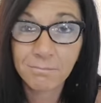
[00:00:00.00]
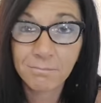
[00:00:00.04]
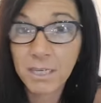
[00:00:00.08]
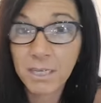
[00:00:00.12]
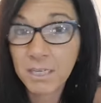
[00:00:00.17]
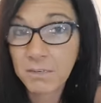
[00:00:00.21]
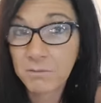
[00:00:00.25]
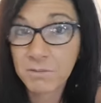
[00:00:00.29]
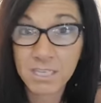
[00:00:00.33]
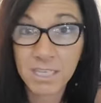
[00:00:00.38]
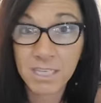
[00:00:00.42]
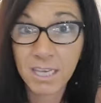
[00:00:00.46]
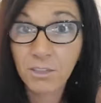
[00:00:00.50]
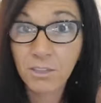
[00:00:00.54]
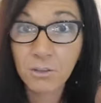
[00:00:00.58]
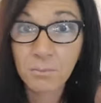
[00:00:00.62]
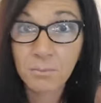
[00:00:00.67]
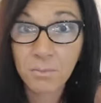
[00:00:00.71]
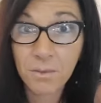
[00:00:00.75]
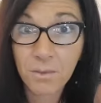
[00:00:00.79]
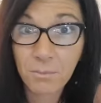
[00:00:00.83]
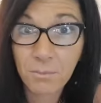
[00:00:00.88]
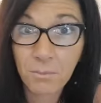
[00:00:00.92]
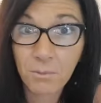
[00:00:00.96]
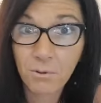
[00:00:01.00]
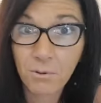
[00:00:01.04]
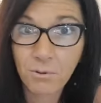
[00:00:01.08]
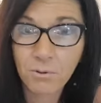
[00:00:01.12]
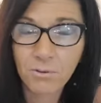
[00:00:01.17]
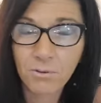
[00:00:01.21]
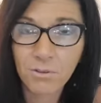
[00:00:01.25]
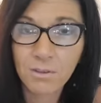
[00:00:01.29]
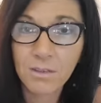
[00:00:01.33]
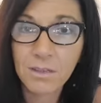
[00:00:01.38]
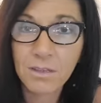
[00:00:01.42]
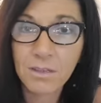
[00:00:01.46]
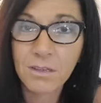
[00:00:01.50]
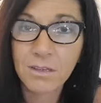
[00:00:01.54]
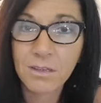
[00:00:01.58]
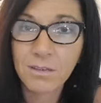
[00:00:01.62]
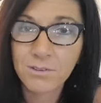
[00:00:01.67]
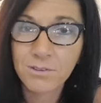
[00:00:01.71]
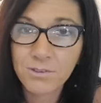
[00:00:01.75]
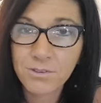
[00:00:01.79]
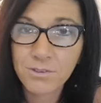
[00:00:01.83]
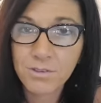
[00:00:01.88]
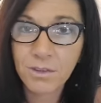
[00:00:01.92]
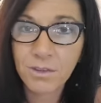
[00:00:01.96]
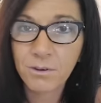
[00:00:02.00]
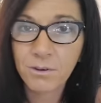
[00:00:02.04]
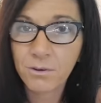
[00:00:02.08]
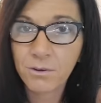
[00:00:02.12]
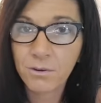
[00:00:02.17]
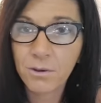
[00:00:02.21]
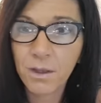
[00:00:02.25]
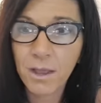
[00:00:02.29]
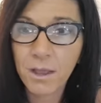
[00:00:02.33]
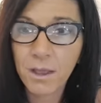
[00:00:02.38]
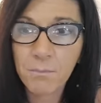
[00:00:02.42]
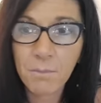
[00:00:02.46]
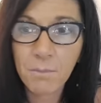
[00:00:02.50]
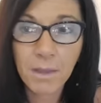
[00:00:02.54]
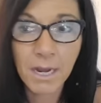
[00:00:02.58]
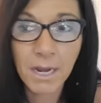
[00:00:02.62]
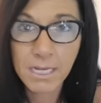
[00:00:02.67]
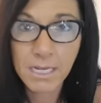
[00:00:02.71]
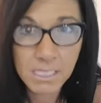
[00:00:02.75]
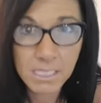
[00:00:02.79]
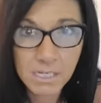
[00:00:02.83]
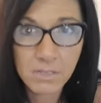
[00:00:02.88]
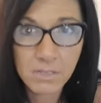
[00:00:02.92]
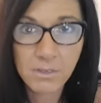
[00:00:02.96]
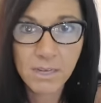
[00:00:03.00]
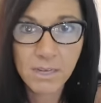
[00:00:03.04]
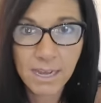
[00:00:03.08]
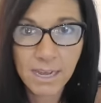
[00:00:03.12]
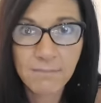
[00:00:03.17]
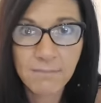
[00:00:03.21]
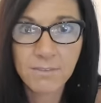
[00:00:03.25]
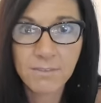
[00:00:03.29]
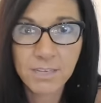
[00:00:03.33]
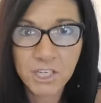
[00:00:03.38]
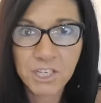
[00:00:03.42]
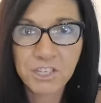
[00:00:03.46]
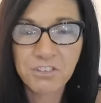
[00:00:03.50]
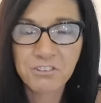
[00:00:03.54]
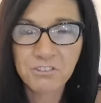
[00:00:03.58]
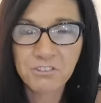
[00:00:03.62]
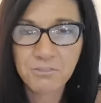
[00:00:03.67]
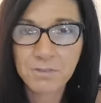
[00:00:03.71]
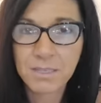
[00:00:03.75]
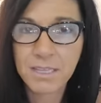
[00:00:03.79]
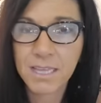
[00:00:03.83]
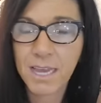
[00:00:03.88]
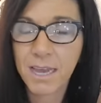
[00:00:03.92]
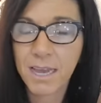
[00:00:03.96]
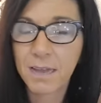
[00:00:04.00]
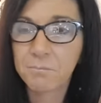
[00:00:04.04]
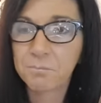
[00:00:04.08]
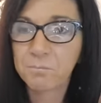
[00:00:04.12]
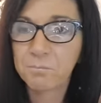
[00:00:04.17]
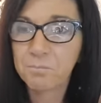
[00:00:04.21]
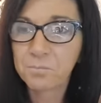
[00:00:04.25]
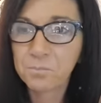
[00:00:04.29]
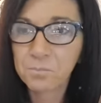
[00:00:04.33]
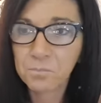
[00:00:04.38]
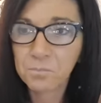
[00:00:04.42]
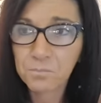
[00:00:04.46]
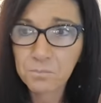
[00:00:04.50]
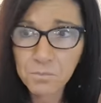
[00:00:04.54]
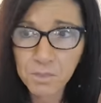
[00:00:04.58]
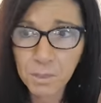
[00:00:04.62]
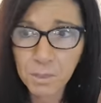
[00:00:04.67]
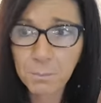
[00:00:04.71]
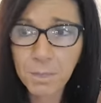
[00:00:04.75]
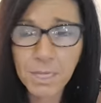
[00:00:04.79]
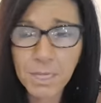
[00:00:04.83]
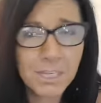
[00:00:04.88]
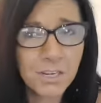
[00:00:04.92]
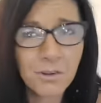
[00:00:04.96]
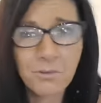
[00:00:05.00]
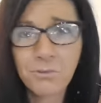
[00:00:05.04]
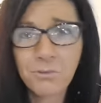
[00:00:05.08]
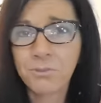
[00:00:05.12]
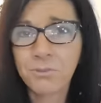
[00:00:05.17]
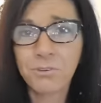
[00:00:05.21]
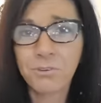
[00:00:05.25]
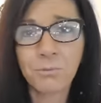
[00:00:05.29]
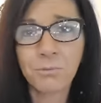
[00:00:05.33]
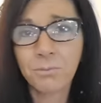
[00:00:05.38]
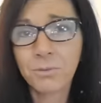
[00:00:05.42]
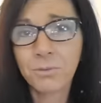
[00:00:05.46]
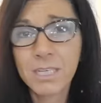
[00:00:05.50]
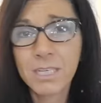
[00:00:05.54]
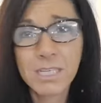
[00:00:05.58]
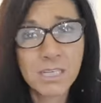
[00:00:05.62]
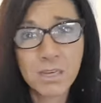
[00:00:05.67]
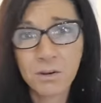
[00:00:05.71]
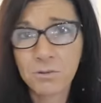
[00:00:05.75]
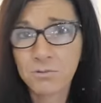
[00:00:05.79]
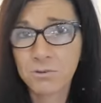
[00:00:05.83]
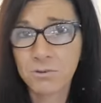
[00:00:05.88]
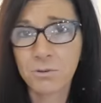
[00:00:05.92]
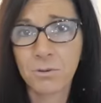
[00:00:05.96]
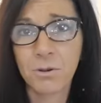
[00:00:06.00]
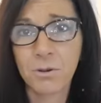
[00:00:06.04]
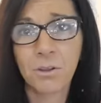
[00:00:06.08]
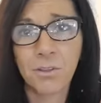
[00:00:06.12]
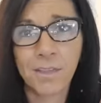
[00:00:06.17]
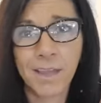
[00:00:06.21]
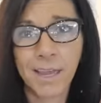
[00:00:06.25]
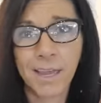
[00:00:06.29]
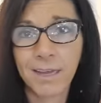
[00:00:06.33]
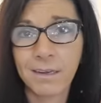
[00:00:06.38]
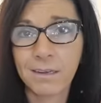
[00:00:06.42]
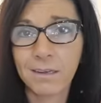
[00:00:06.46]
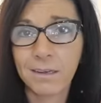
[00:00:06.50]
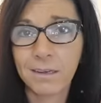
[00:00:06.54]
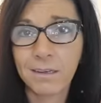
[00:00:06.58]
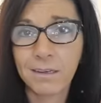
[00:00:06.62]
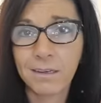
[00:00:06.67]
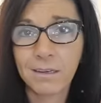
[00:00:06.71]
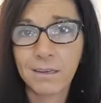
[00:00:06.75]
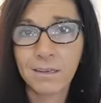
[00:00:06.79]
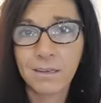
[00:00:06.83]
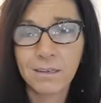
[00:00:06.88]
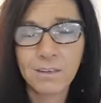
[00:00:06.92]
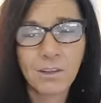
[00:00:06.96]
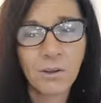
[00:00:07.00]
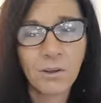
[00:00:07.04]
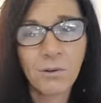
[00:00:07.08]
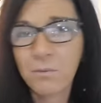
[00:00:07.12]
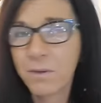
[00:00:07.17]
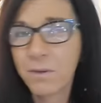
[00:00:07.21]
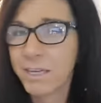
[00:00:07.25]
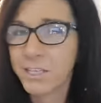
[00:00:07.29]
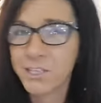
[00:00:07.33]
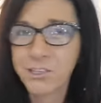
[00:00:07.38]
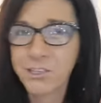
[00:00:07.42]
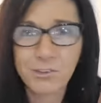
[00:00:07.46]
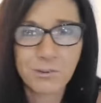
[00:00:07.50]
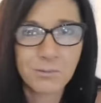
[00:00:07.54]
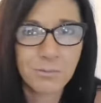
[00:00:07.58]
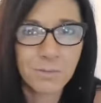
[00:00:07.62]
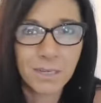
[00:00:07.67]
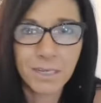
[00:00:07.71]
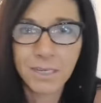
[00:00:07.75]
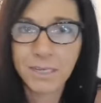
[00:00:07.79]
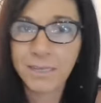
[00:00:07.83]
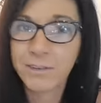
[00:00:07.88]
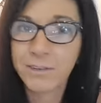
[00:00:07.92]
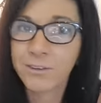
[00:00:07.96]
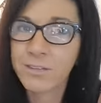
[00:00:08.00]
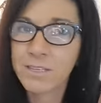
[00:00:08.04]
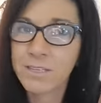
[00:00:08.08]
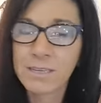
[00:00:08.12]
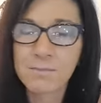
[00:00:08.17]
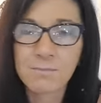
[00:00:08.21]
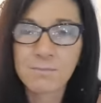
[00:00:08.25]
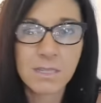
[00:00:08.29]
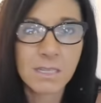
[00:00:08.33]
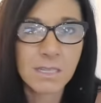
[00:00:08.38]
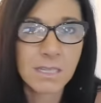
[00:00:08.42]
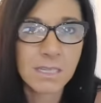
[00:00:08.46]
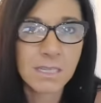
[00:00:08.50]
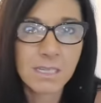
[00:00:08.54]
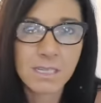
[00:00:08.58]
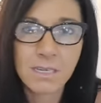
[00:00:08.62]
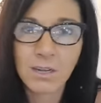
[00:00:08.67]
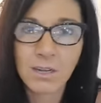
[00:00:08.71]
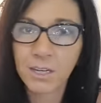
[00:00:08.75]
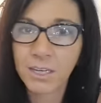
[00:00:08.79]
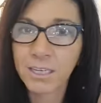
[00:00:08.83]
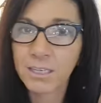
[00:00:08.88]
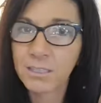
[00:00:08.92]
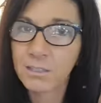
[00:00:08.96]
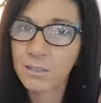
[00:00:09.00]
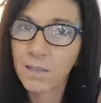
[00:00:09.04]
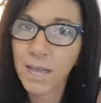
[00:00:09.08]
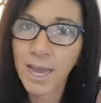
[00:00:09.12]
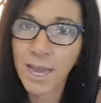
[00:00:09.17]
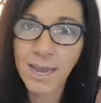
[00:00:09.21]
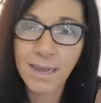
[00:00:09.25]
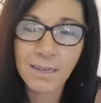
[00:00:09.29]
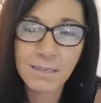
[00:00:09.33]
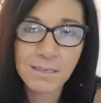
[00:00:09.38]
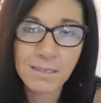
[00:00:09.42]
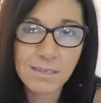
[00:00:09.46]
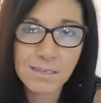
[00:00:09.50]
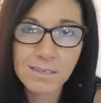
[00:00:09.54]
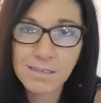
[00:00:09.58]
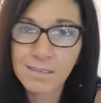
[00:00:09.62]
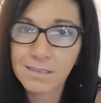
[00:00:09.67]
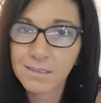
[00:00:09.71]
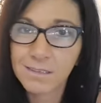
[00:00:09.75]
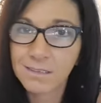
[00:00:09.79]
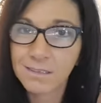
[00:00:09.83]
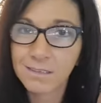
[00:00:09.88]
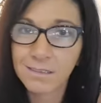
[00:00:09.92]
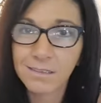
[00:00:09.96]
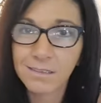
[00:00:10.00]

but it was killing people. So, um, and I still have issues with that. But don't, please don't do all that. Don't waste your money on something that's not going to last.